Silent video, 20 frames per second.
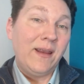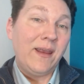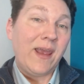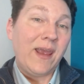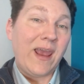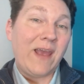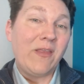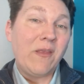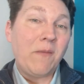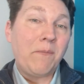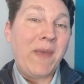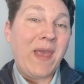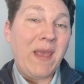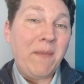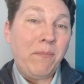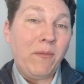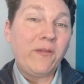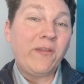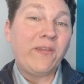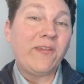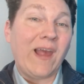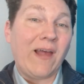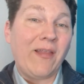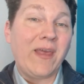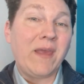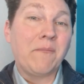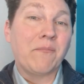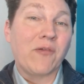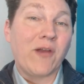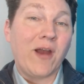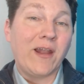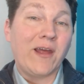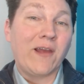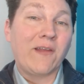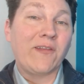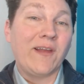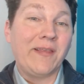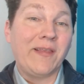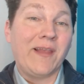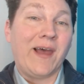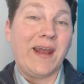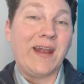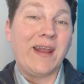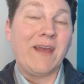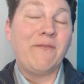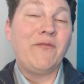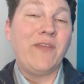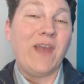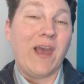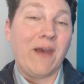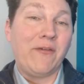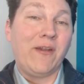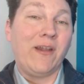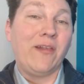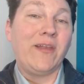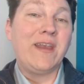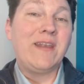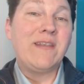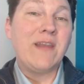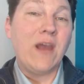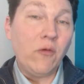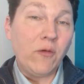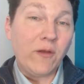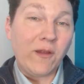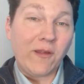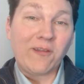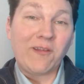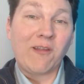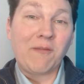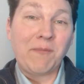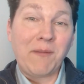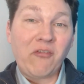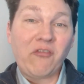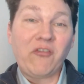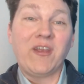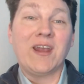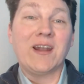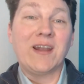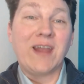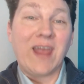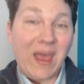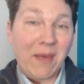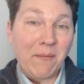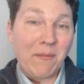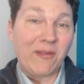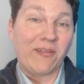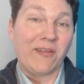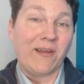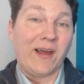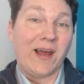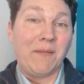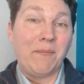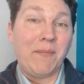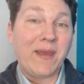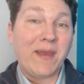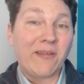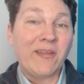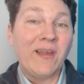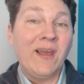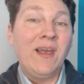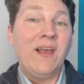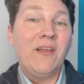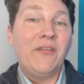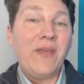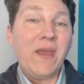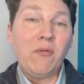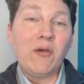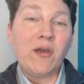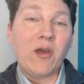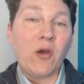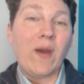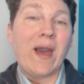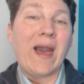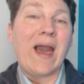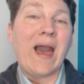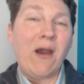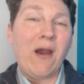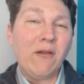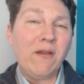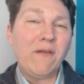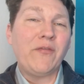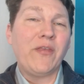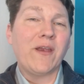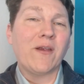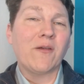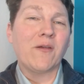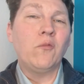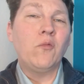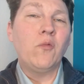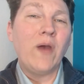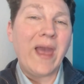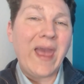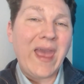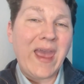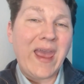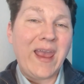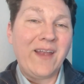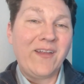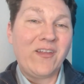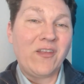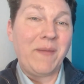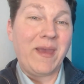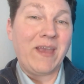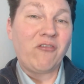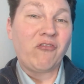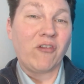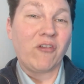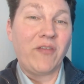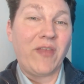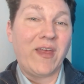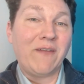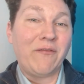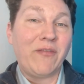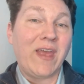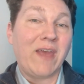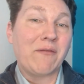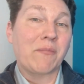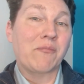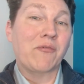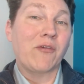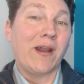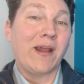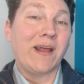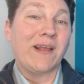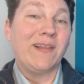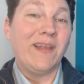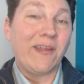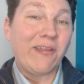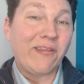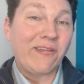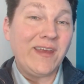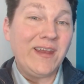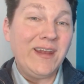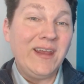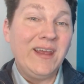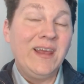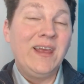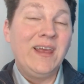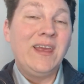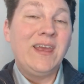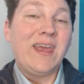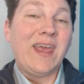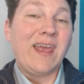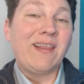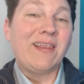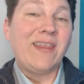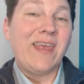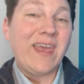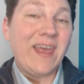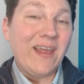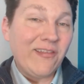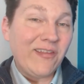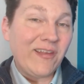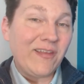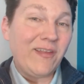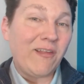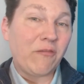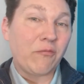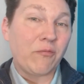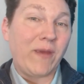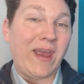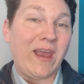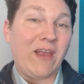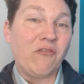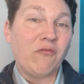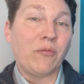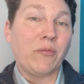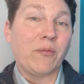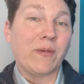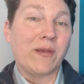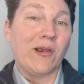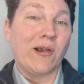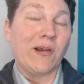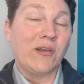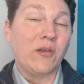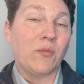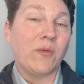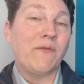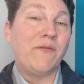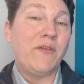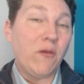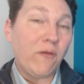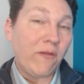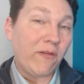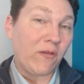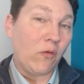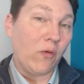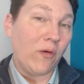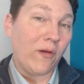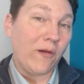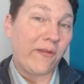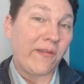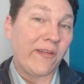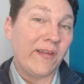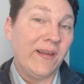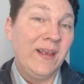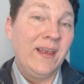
And the people selling products online have definitely noticed, especially on Amazon, because they will go out of their way to make sure that if they have a product listed, it lands in this range with regard to review scores.